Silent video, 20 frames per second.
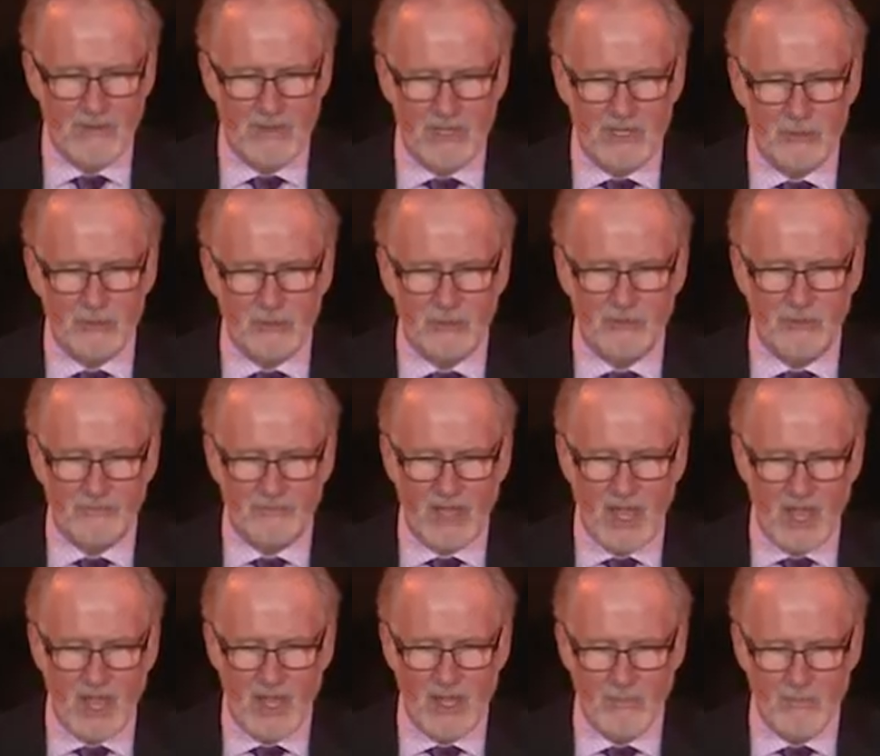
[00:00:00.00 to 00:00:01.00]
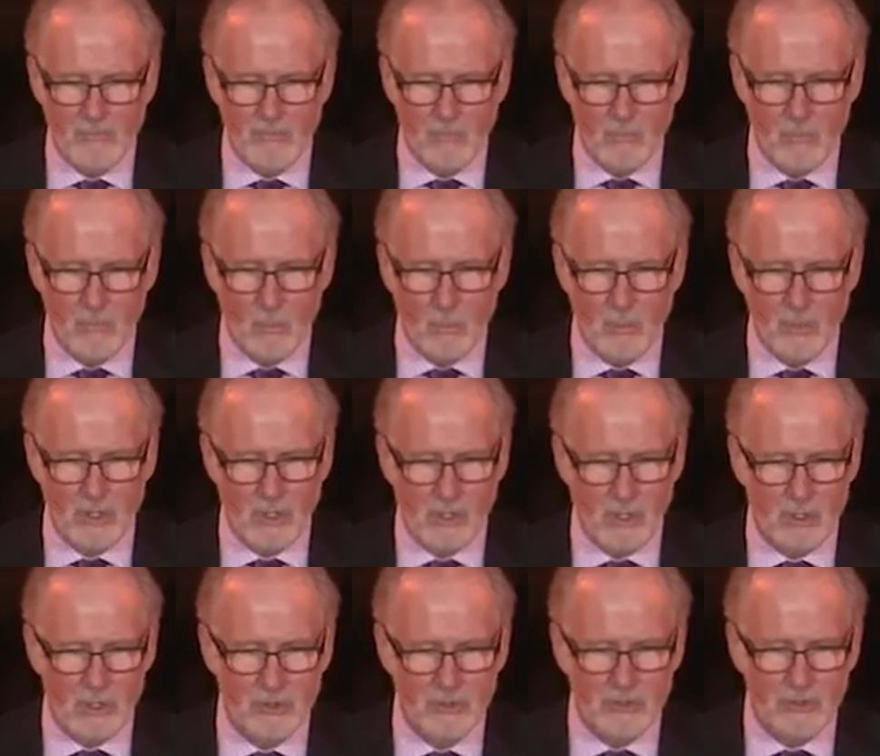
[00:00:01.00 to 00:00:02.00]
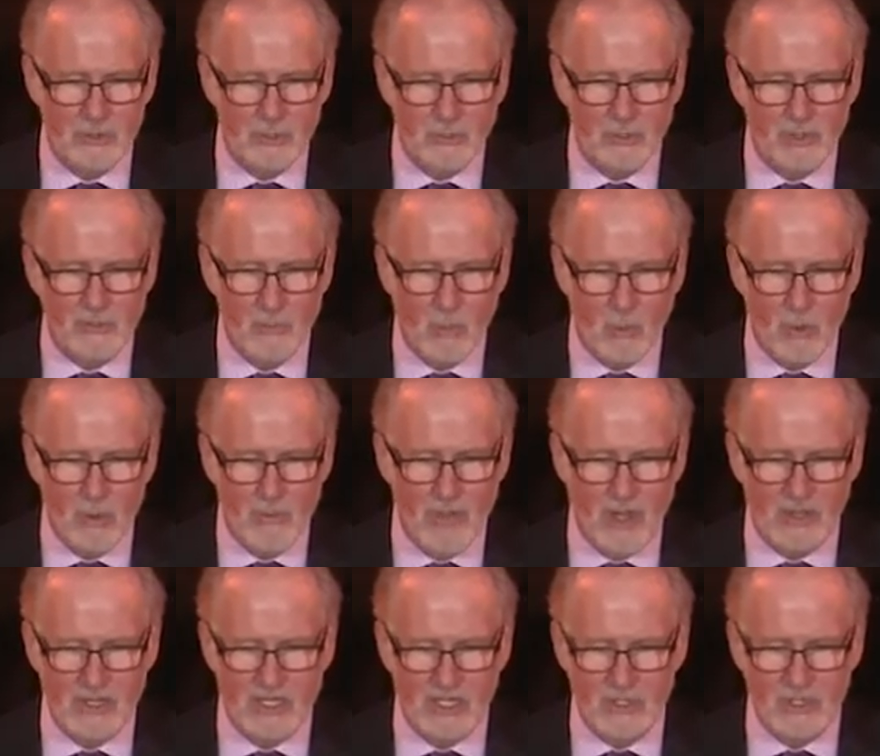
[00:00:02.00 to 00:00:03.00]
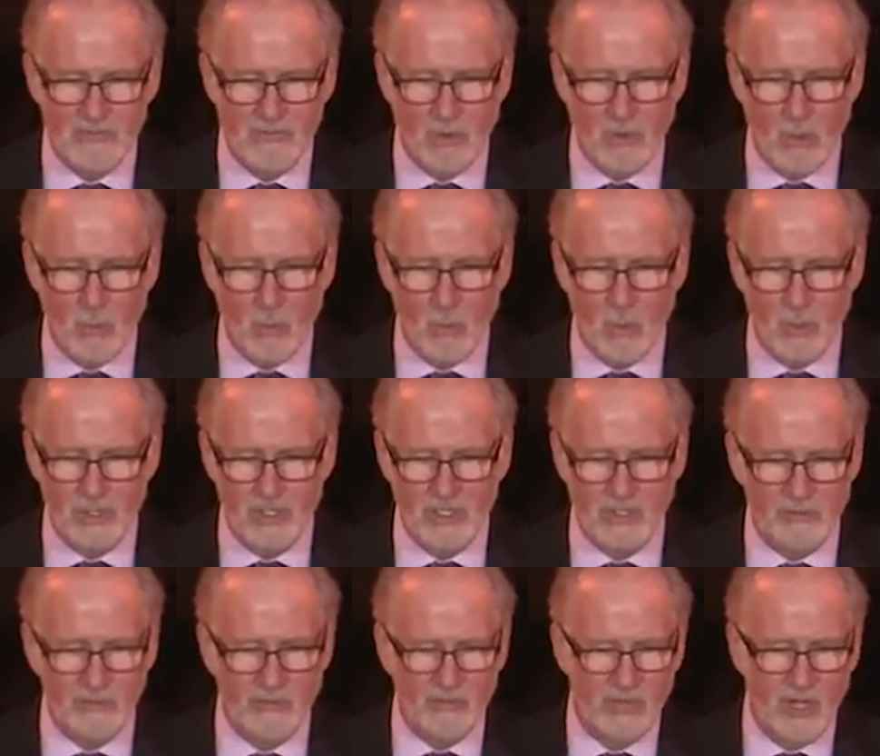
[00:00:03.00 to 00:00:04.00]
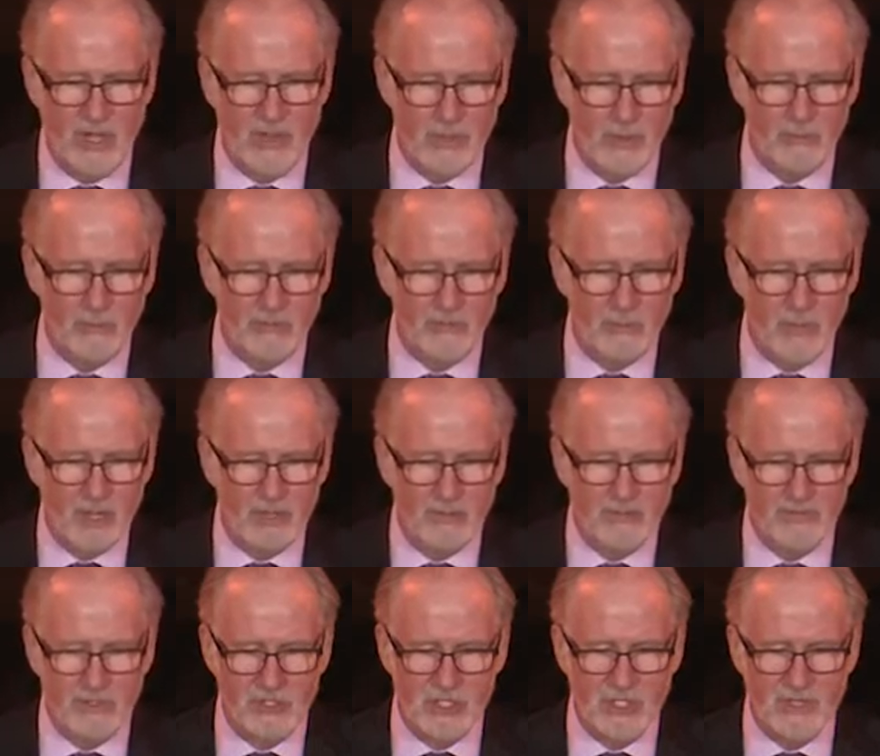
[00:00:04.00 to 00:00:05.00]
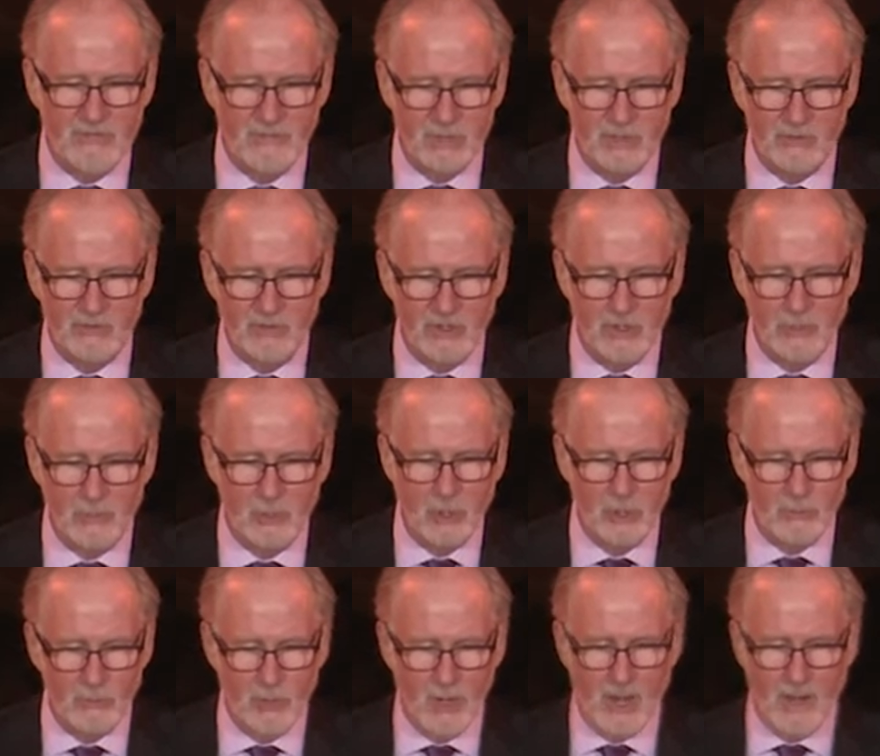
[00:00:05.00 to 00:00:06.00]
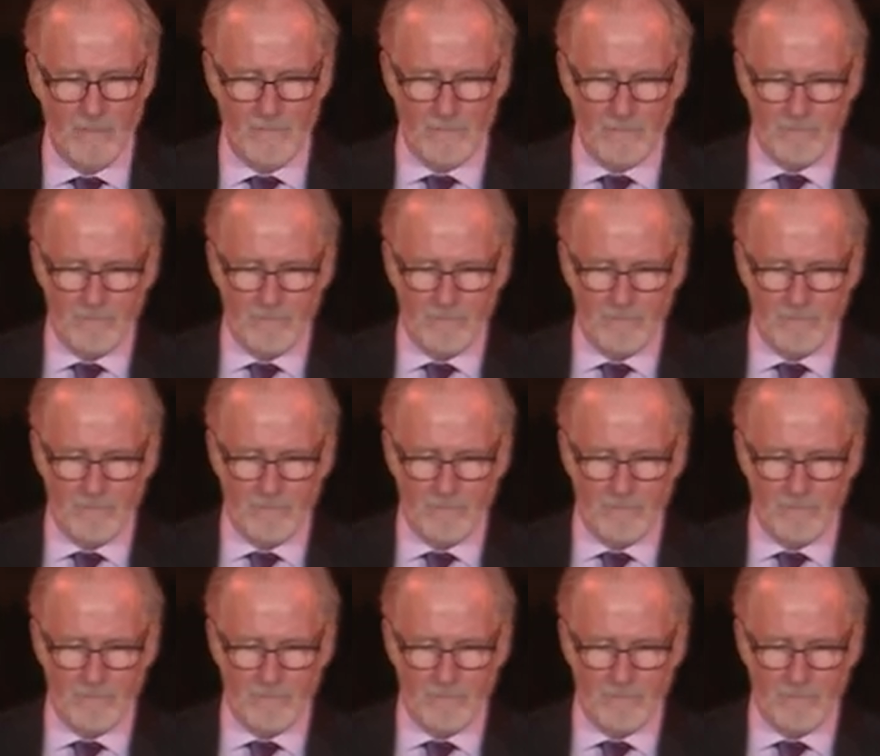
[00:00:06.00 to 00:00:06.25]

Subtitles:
the interest of time, we encourage you to read more about each of our awardees and their respective achievements in the program.